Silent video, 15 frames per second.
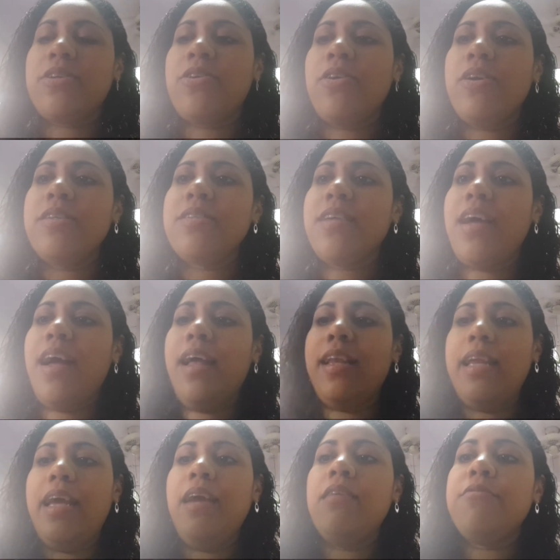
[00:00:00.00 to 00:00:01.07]
across
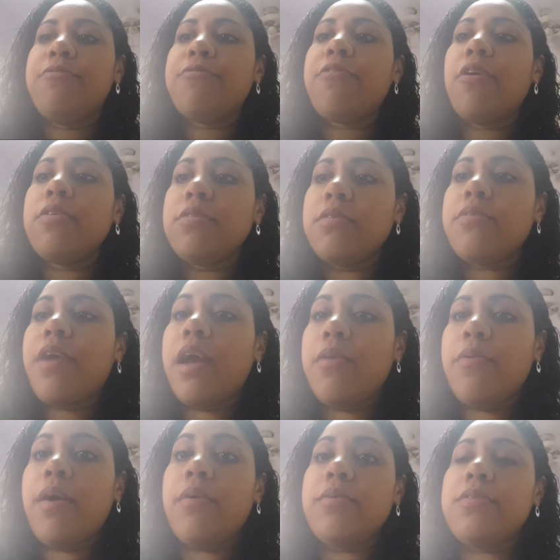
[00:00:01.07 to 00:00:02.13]
and in front
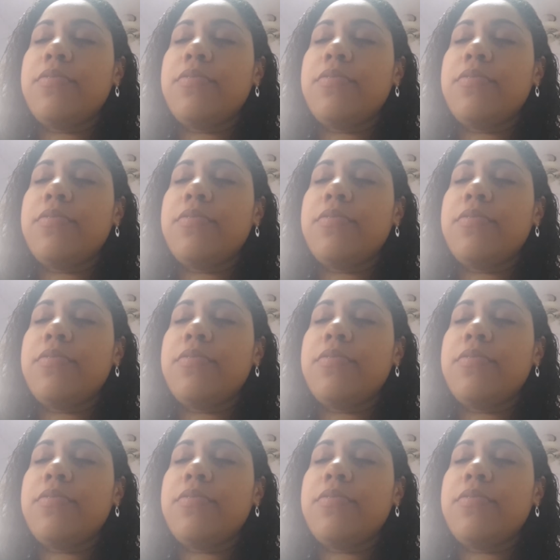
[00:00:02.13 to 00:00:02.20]
right where I